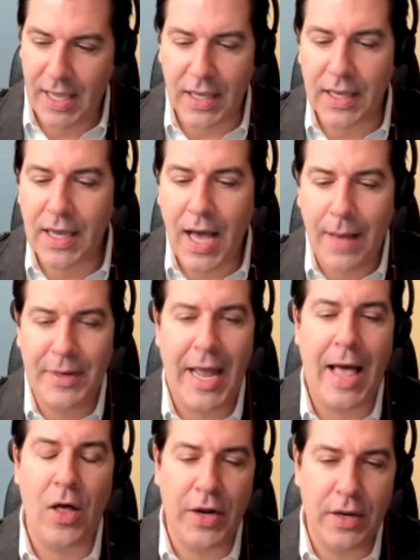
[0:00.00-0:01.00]
a
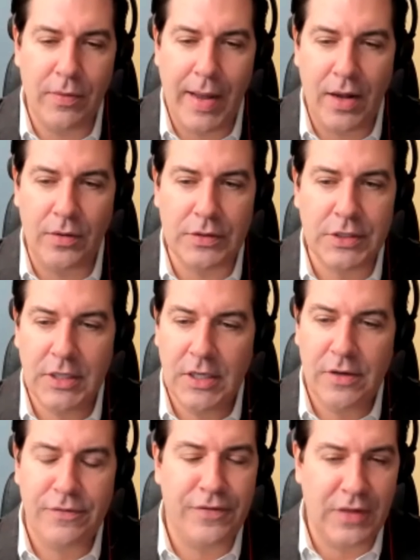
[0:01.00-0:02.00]
commonality around
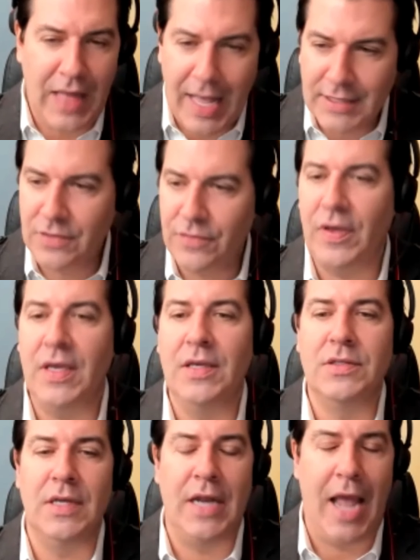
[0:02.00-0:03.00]

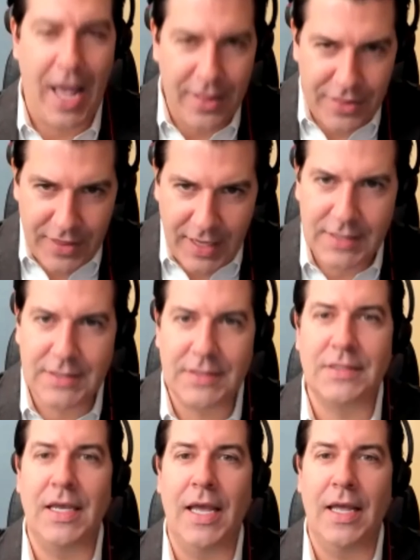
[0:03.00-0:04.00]
philosophies and
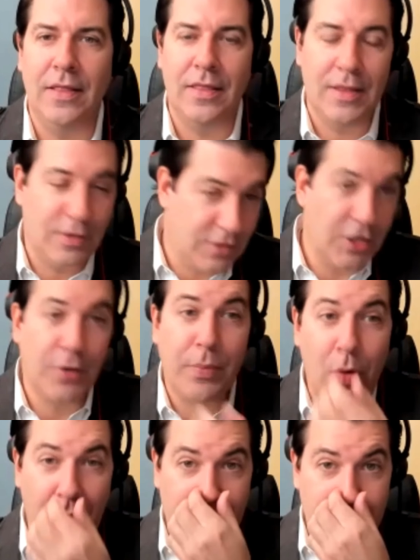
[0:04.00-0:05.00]
ethics and to your
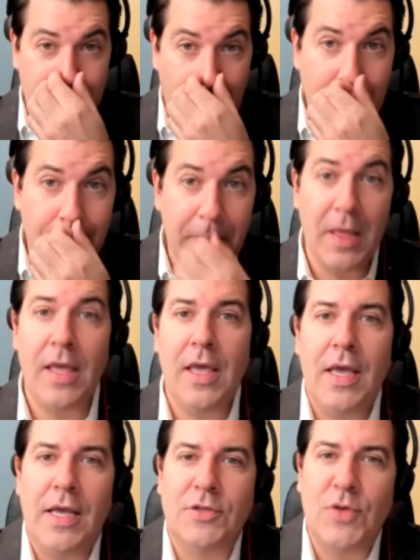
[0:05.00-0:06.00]
points, right?
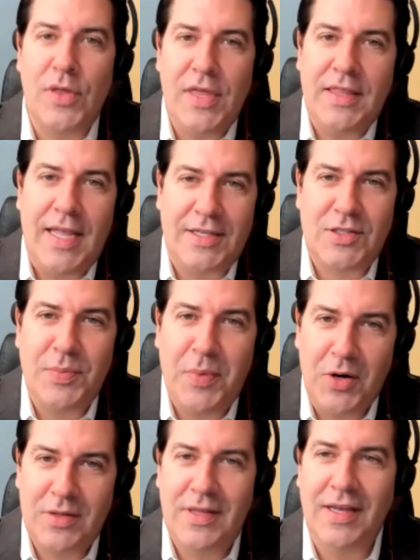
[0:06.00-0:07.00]
And so I think that's the
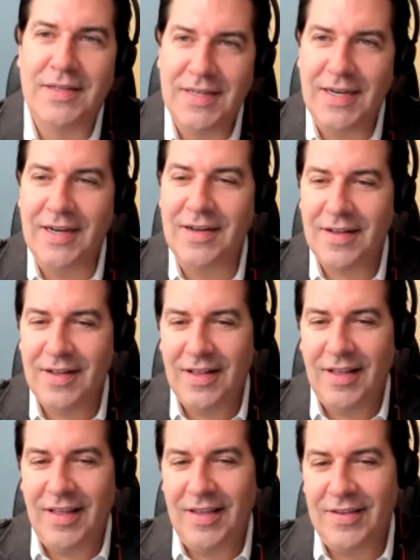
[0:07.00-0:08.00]
part that it's going
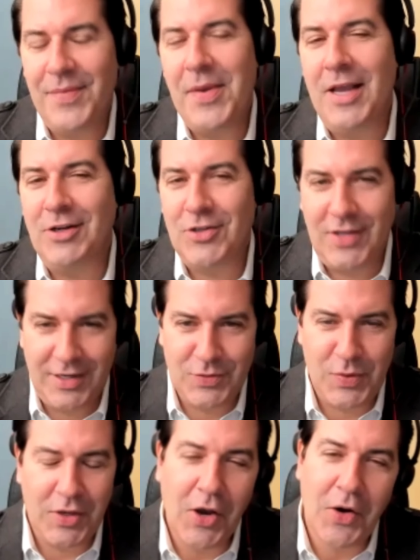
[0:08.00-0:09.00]
to be interesting
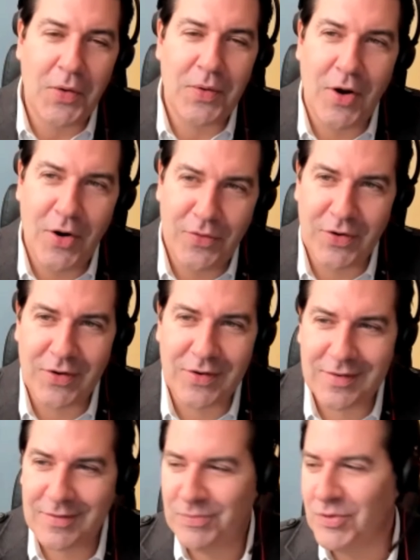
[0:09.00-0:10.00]
as we go over,
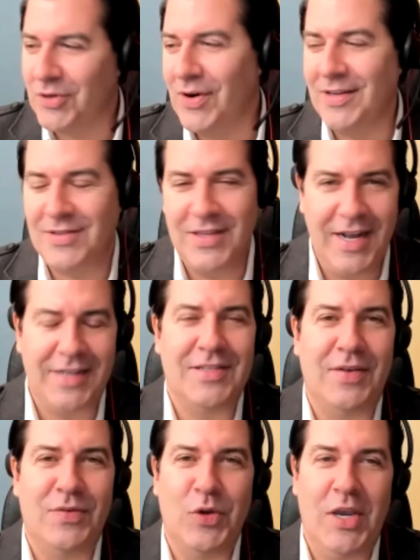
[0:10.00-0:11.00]
progress in the next
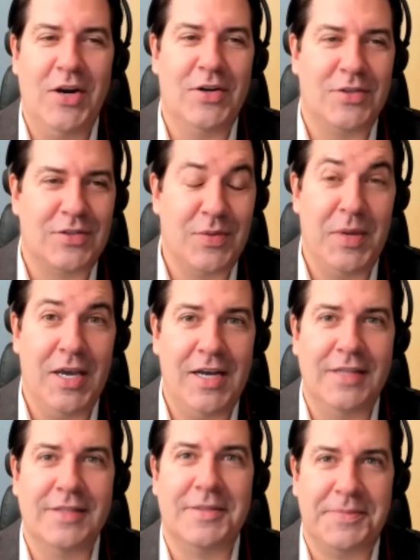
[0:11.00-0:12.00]
several years to
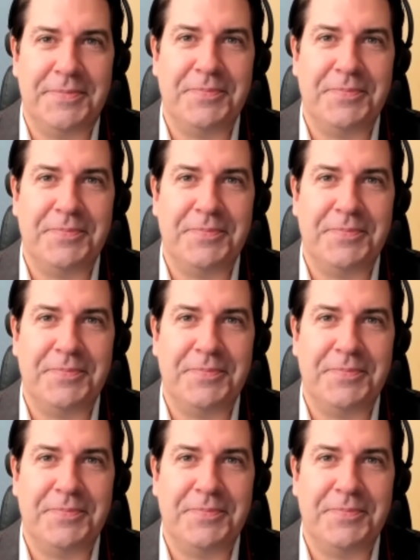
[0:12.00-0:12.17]
beyond.